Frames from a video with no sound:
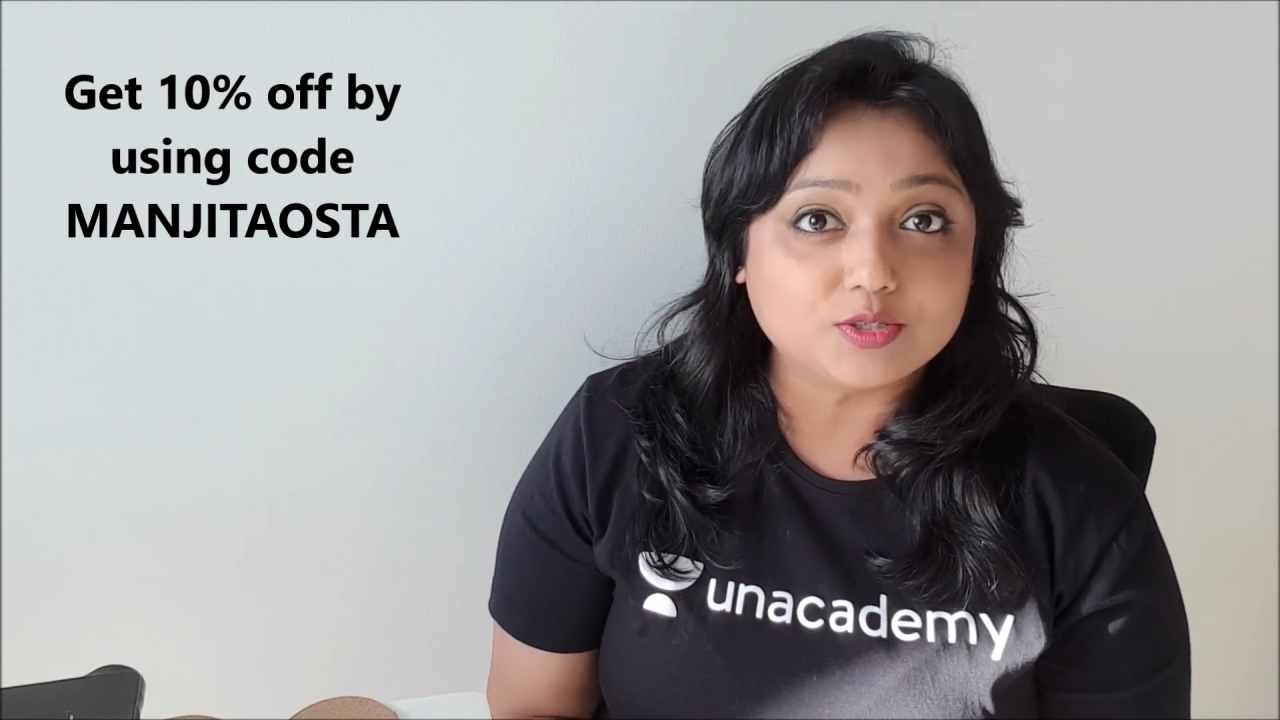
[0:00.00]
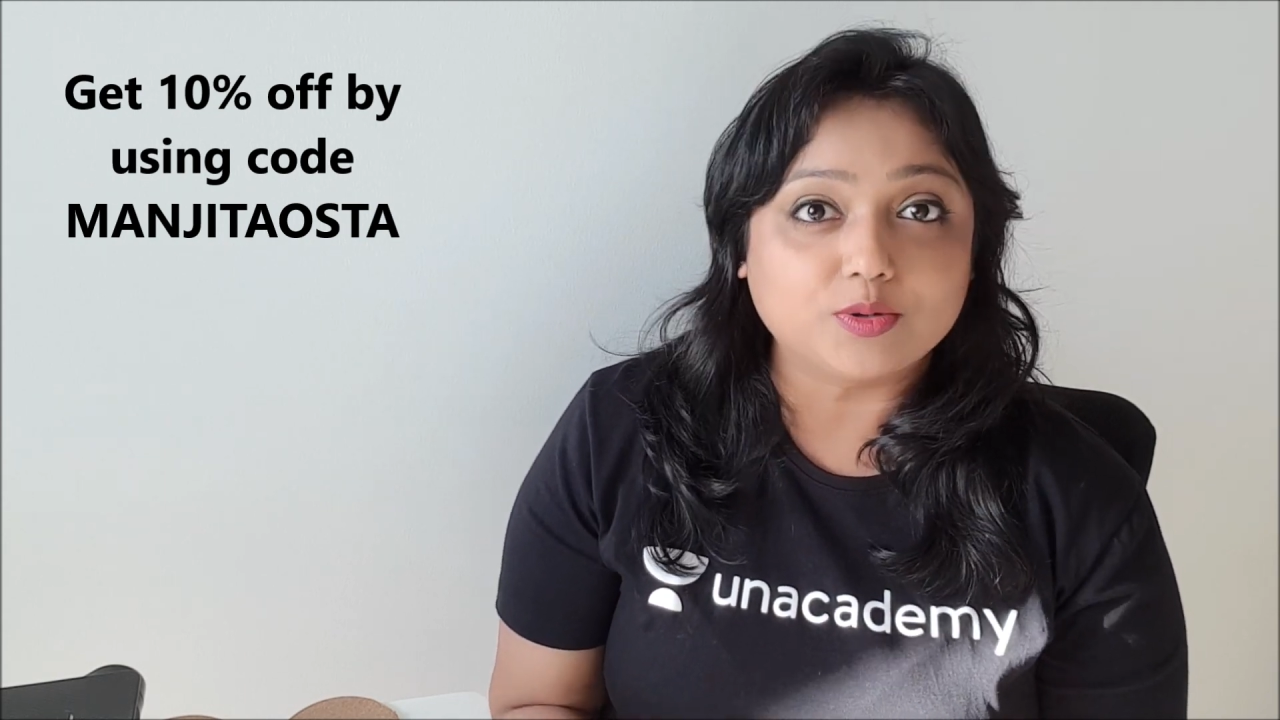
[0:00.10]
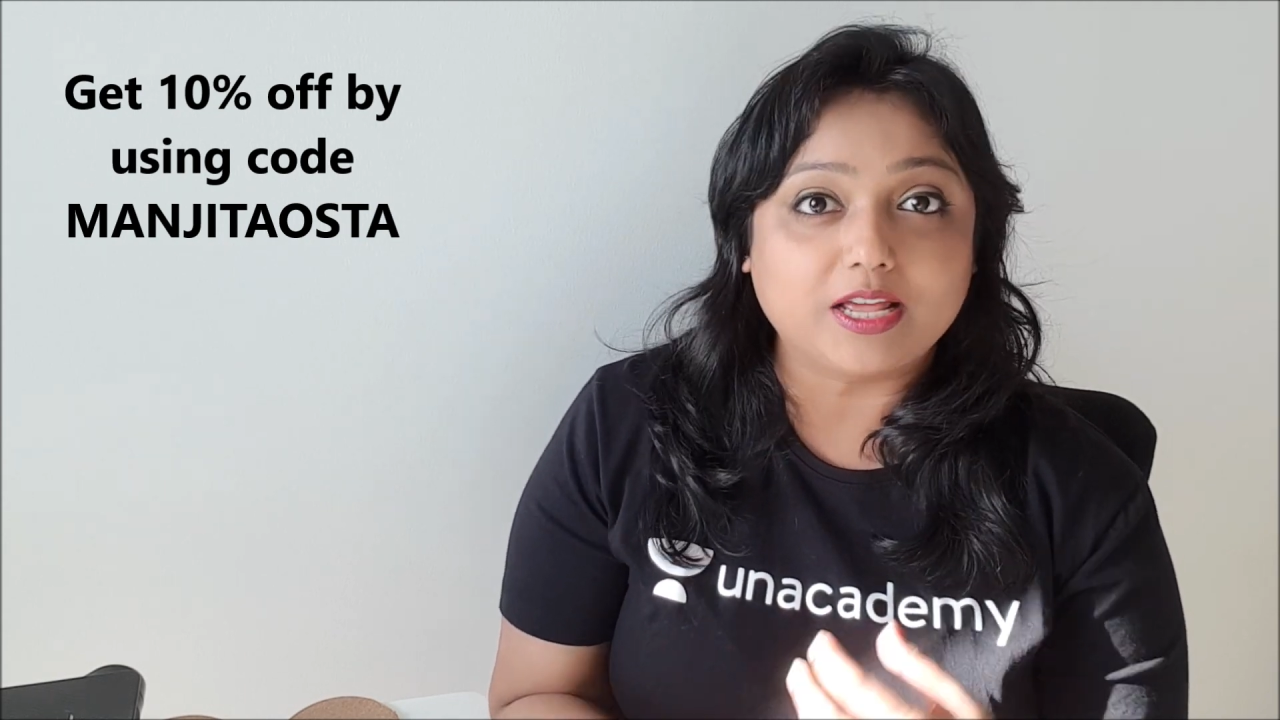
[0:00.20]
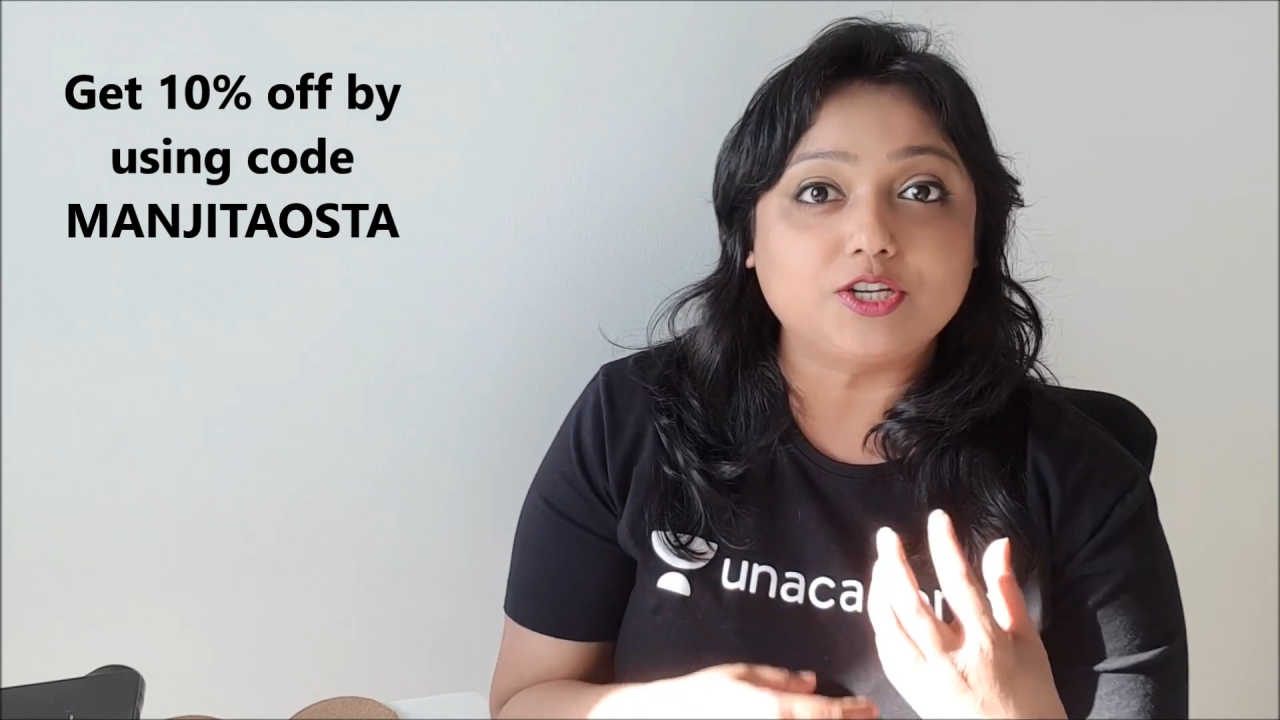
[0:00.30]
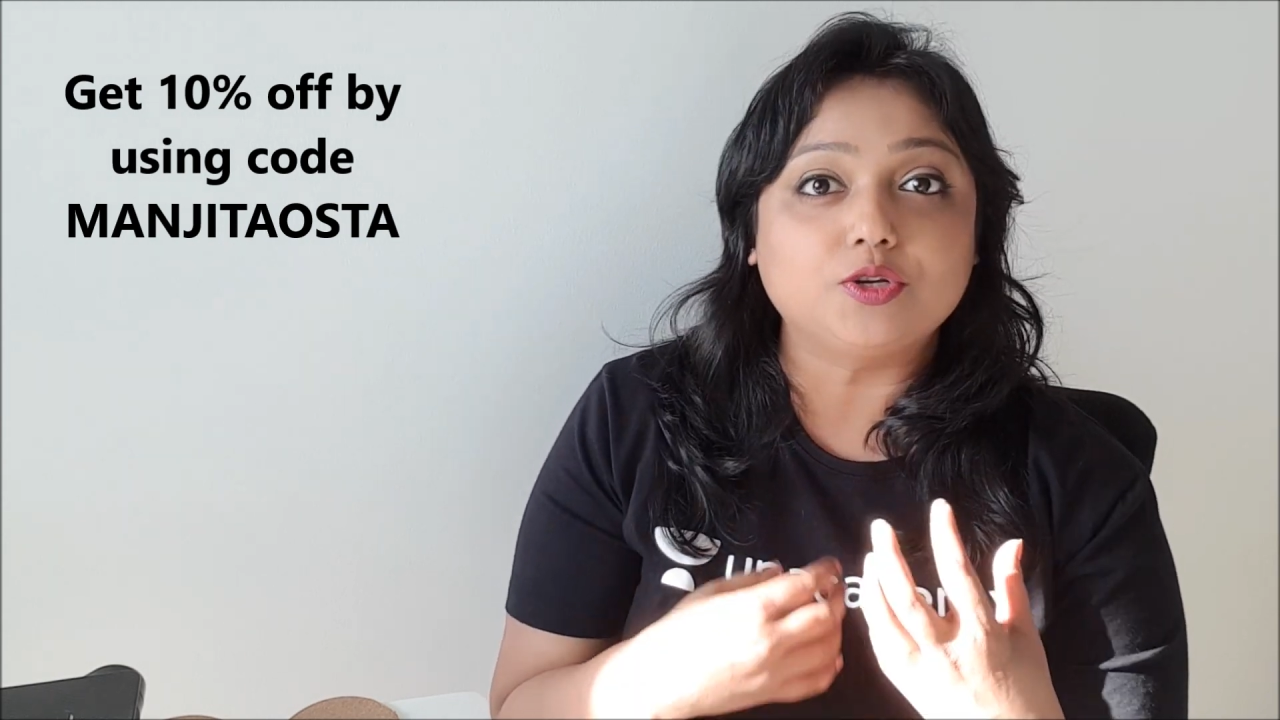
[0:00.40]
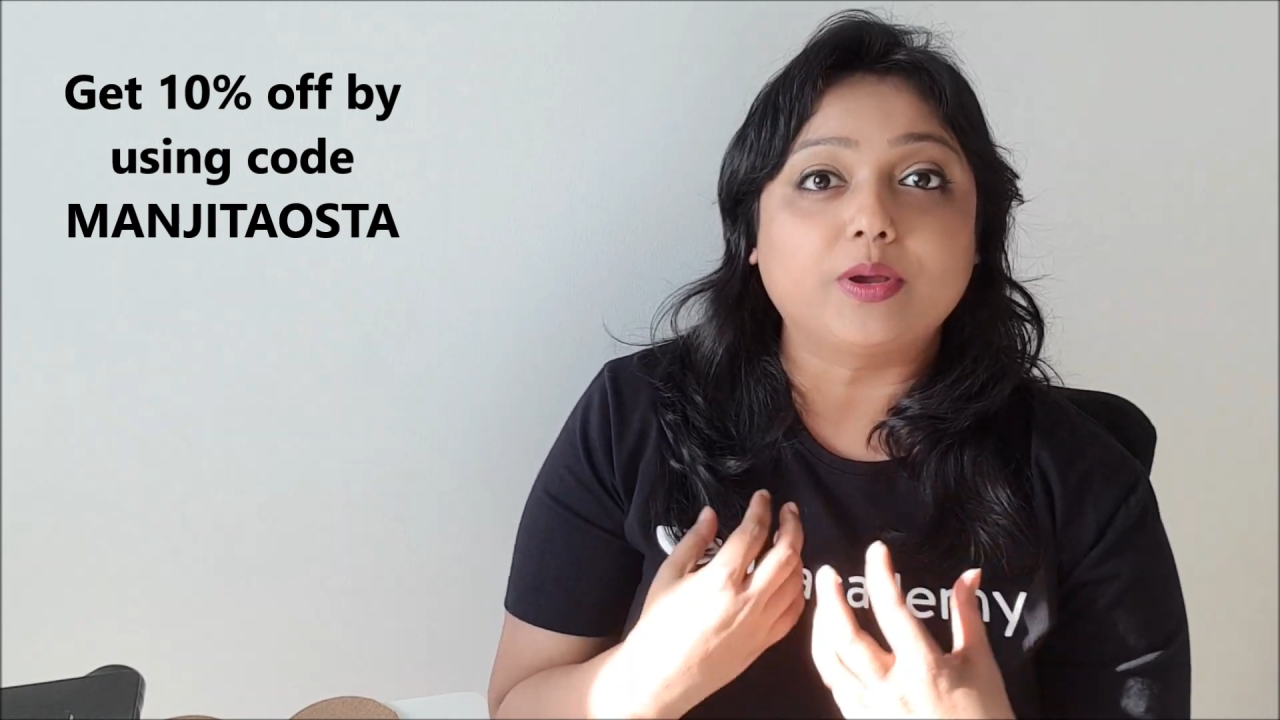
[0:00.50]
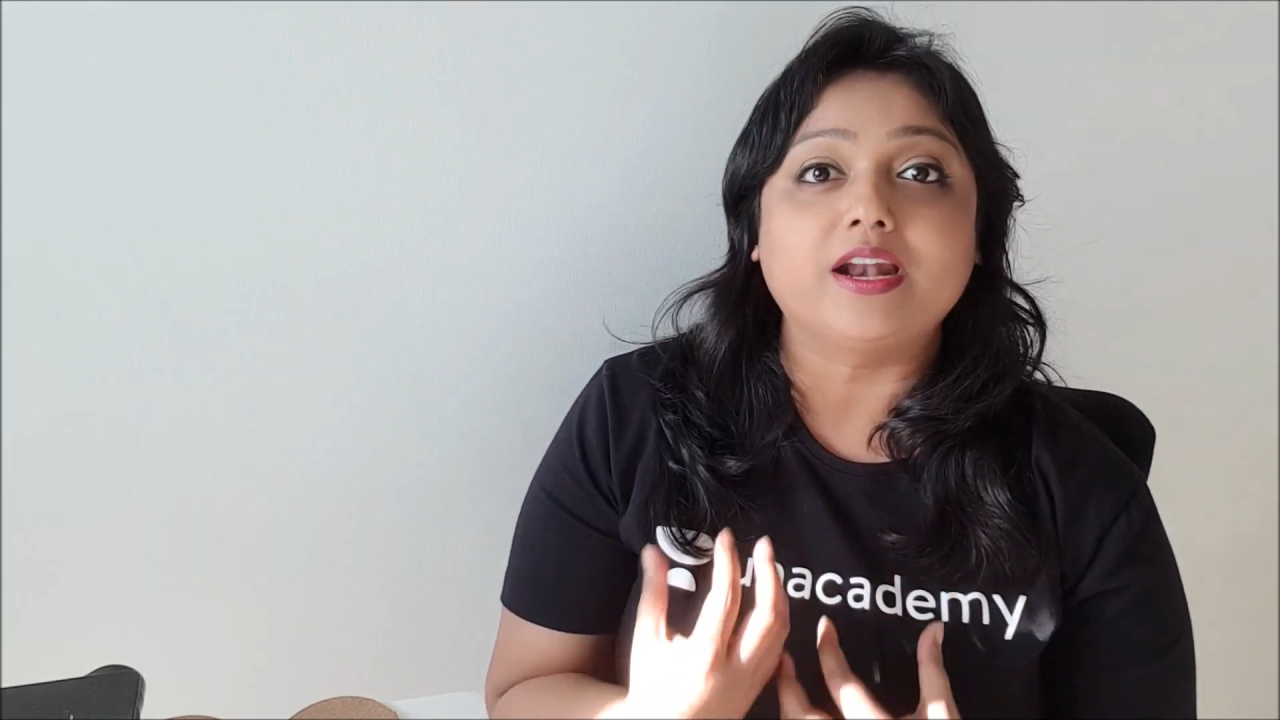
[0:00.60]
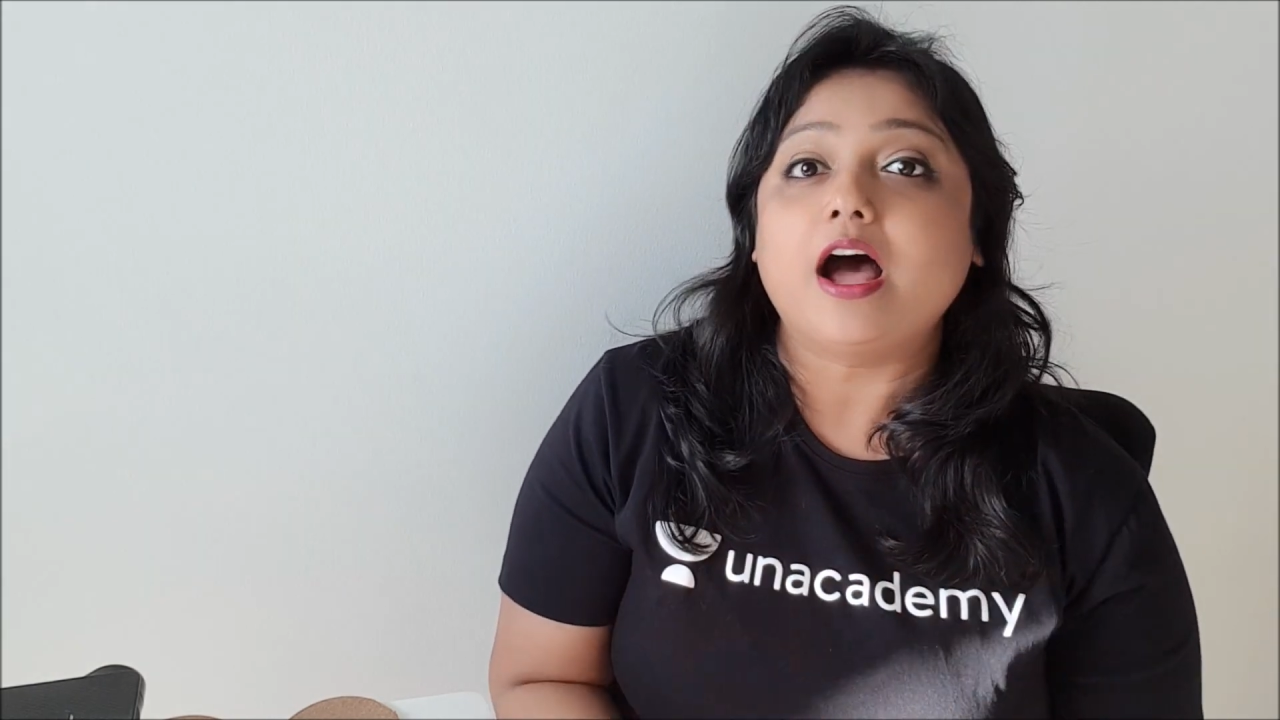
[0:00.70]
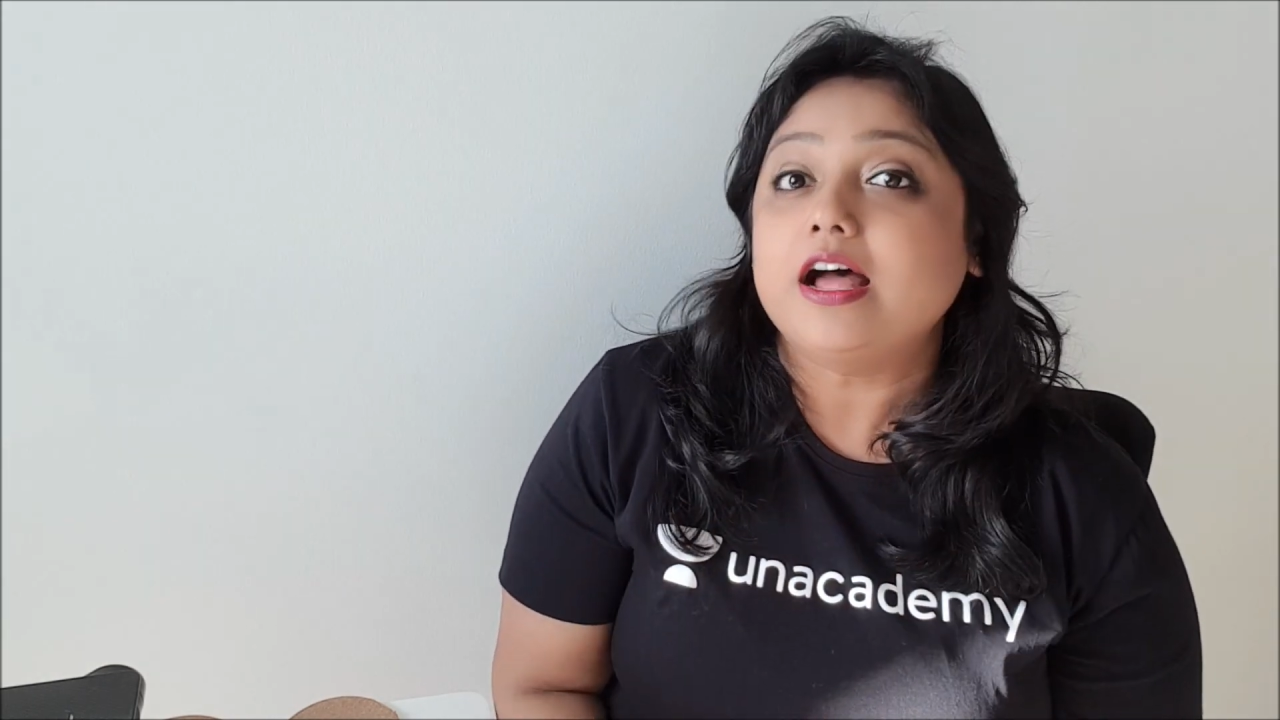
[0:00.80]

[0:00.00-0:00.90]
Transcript: so that you can